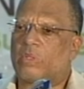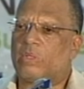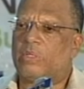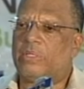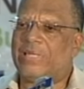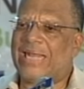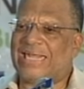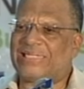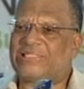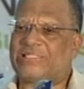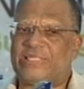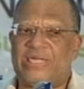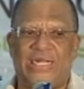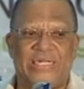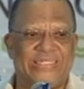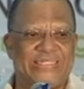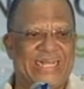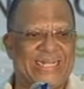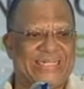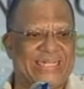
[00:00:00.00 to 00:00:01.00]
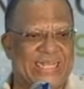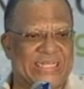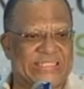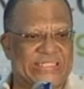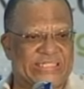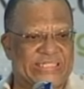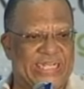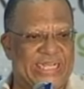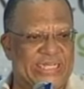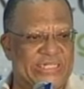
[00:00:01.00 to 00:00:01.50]
National Debt
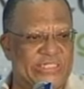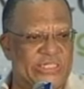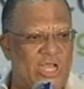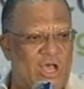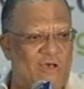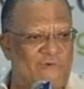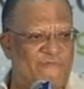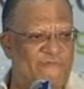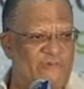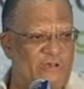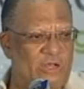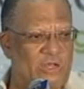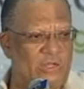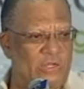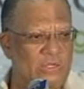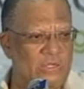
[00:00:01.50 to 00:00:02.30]
Exchange offer